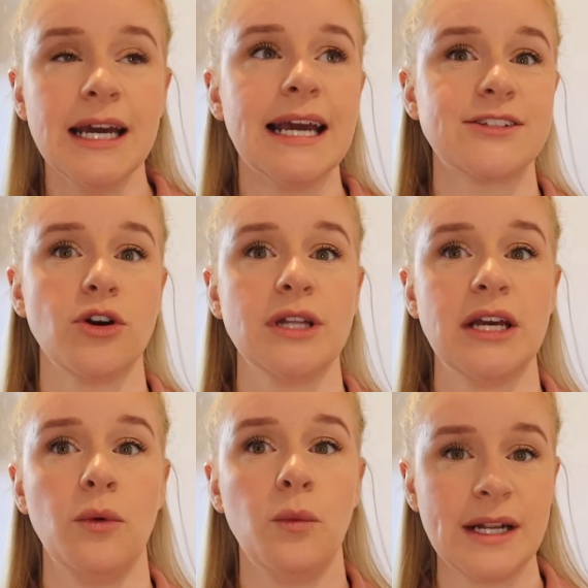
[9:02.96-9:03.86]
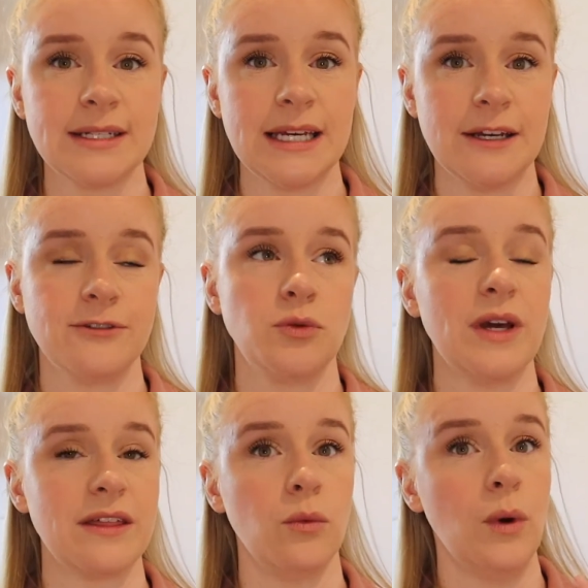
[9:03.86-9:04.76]
It's only one gift
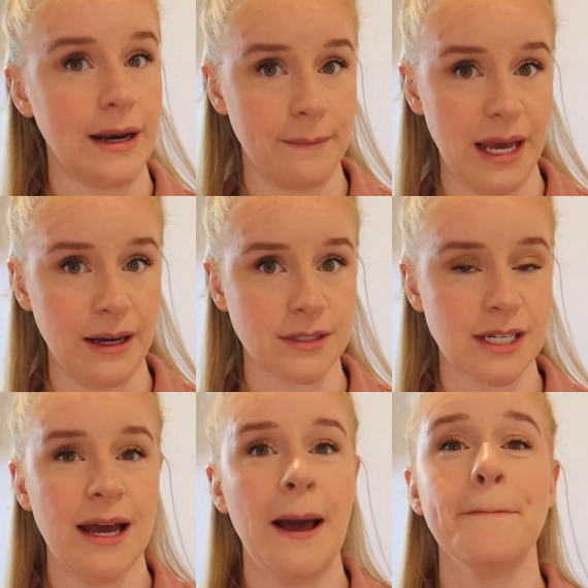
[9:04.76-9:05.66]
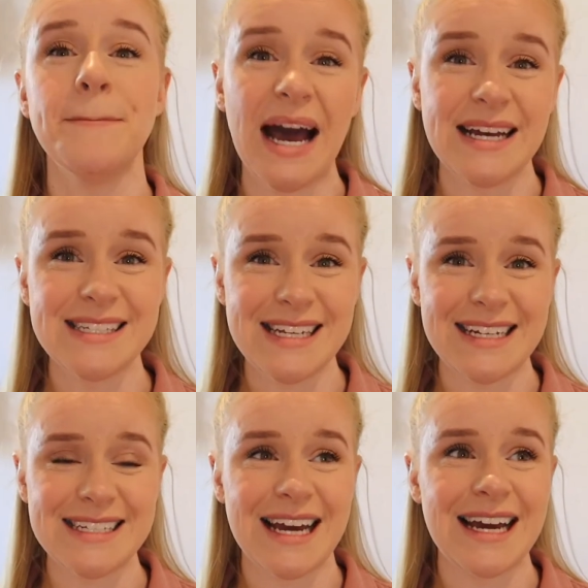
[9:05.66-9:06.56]
with one amount. Bad
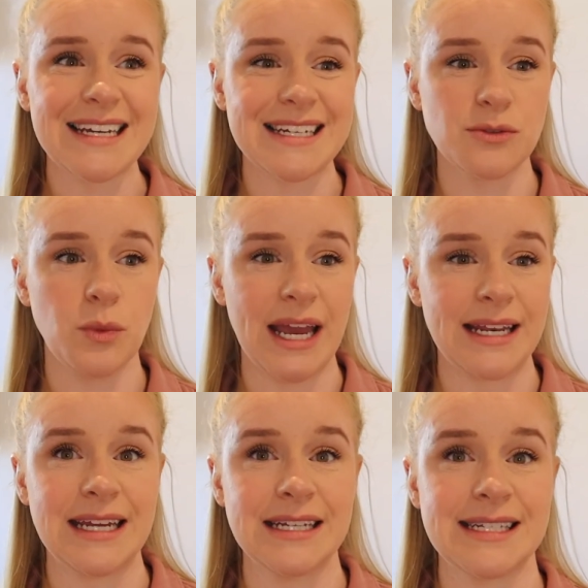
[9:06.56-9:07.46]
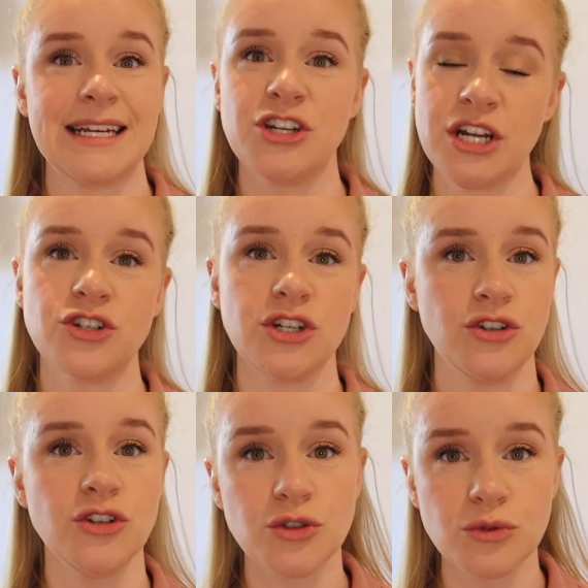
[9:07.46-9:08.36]
Santa is when it is a gender
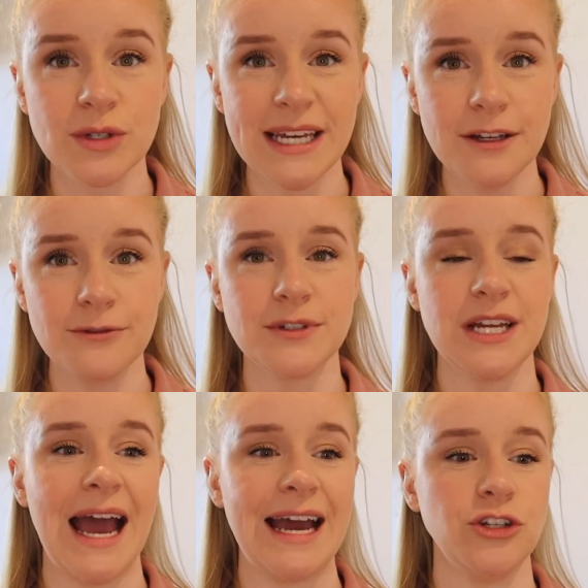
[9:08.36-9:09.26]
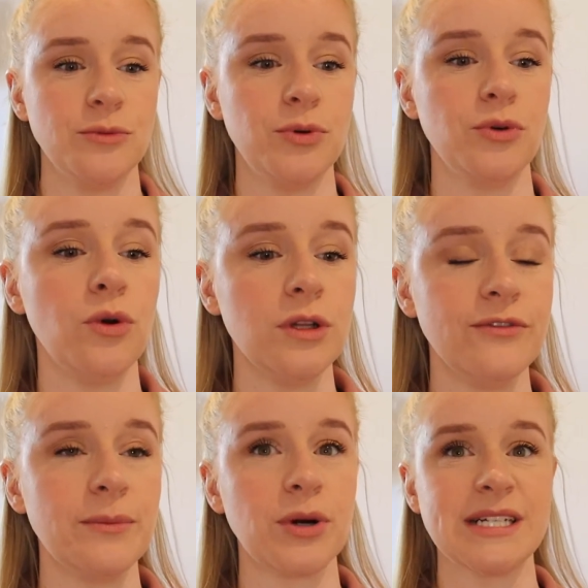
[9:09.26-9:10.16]
neutral gift and you put all of
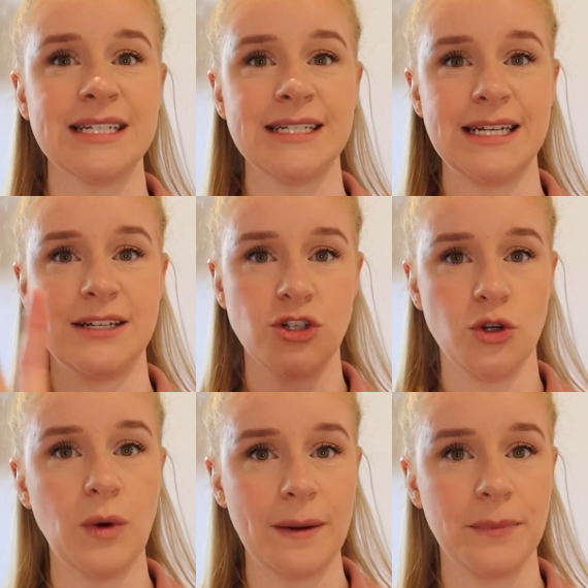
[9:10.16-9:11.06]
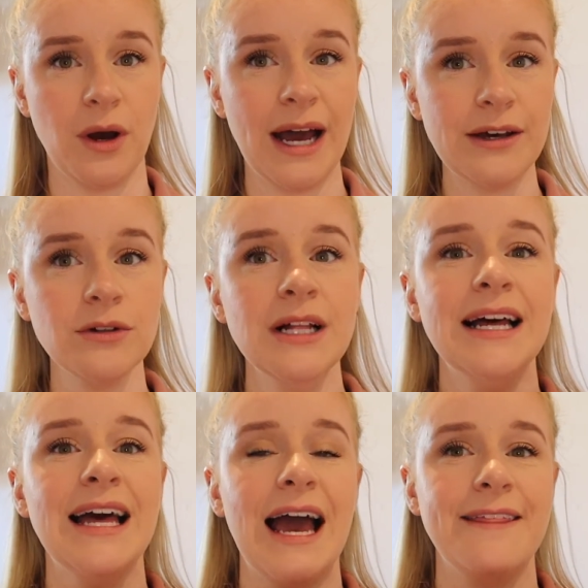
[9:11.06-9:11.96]
the presents into one pile,
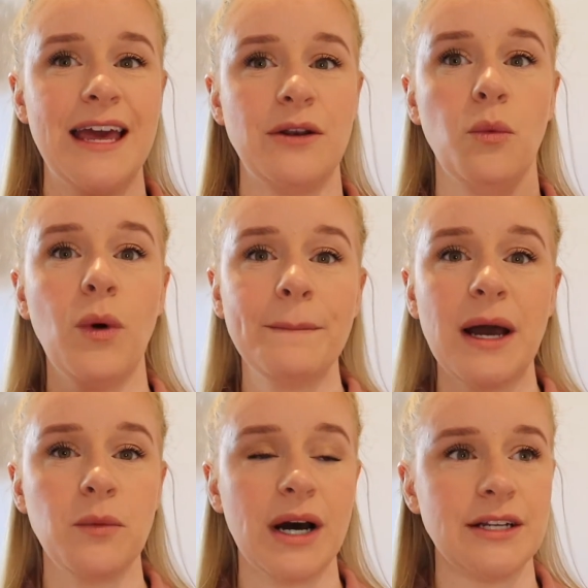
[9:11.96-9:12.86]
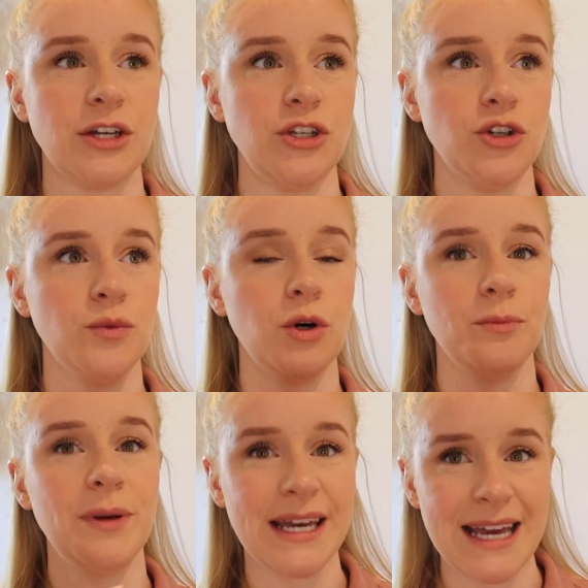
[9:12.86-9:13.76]
and then one by one you will
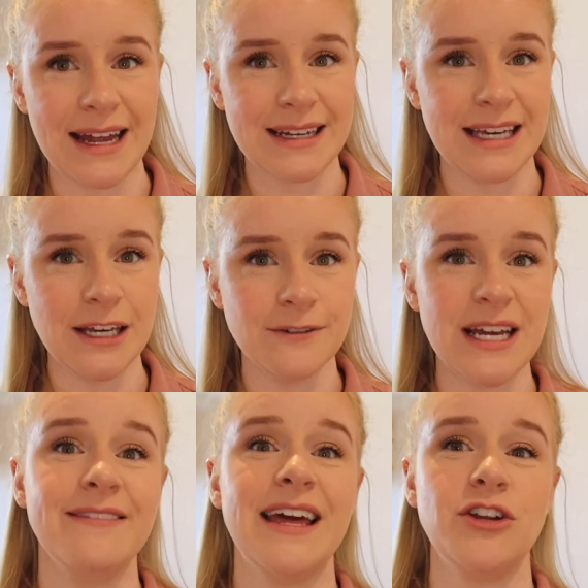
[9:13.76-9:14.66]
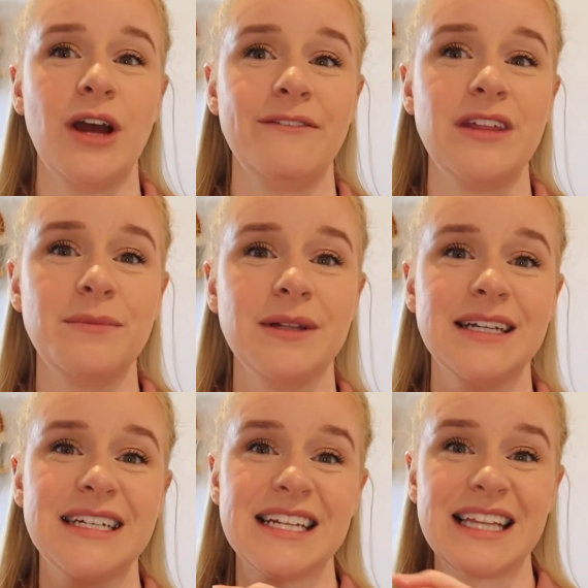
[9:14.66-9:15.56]
pick out a gift, and then you have the
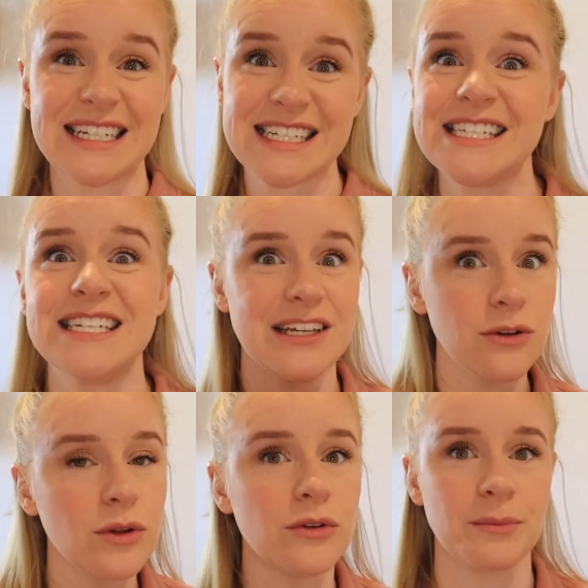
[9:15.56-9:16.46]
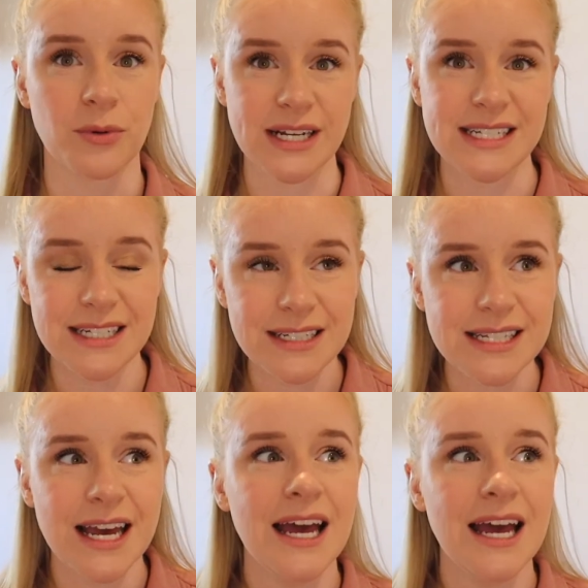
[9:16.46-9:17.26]
ability to like steal all the presents.